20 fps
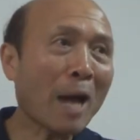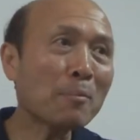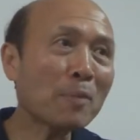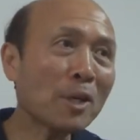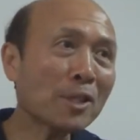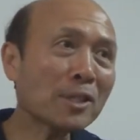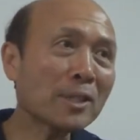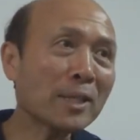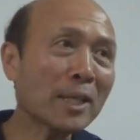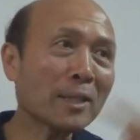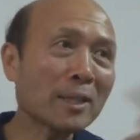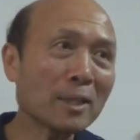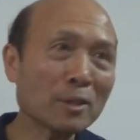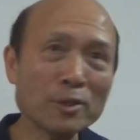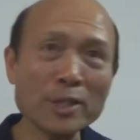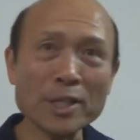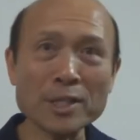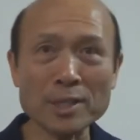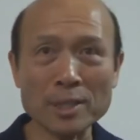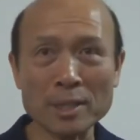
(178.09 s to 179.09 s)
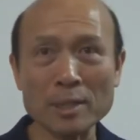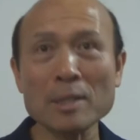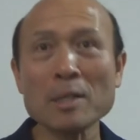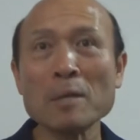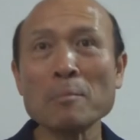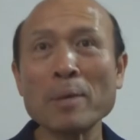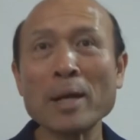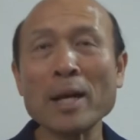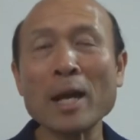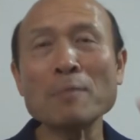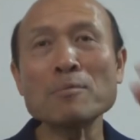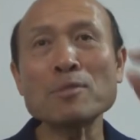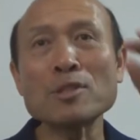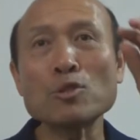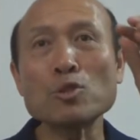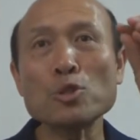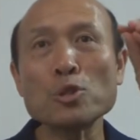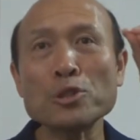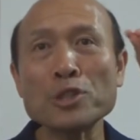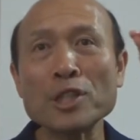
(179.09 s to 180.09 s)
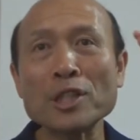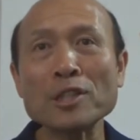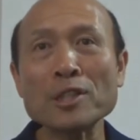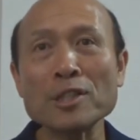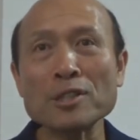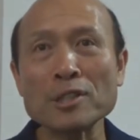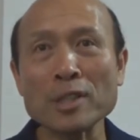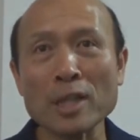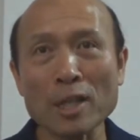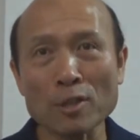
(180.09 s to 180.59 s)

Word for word: I'm not saying they're crazy, but I'm using this